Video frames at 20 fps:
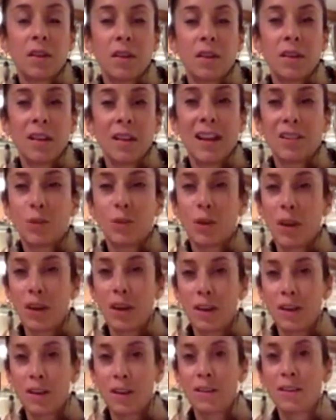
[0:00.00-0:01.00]
That's okay.
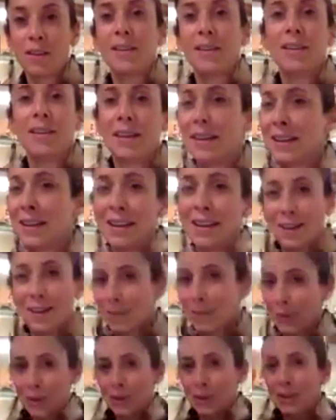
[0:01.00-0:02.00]

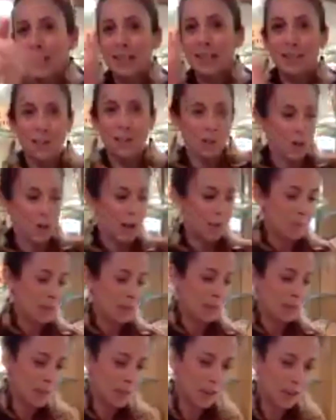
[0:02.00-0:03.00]
We don't need Instagram.
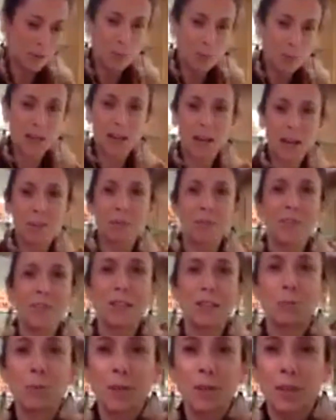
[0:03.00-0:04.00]
Everybody can come to
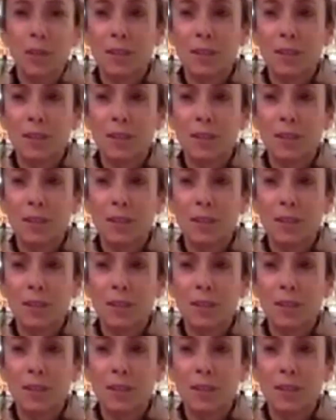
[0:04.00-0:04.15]
Facebook.